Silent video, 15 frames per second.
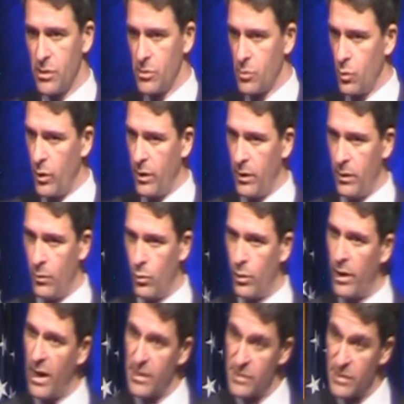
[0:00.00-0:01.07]
because we were
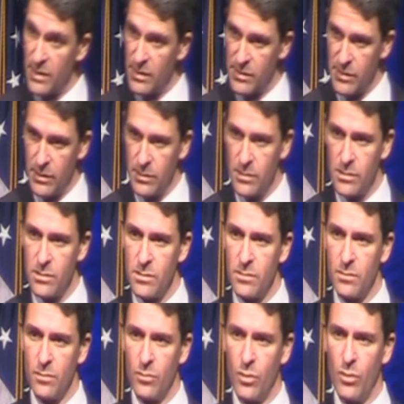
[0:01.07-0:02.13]
not citizens,
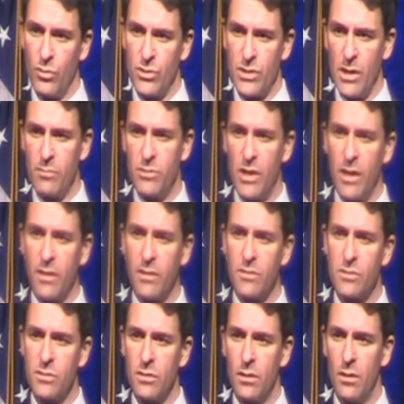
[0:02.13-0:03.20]
we were
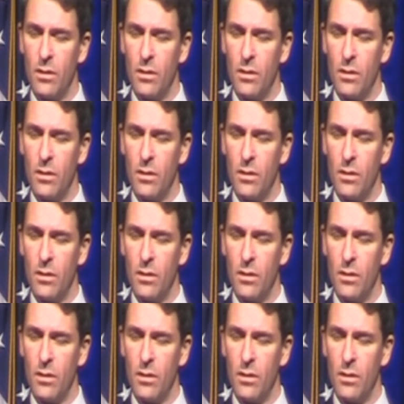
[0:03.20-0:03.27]
subjects,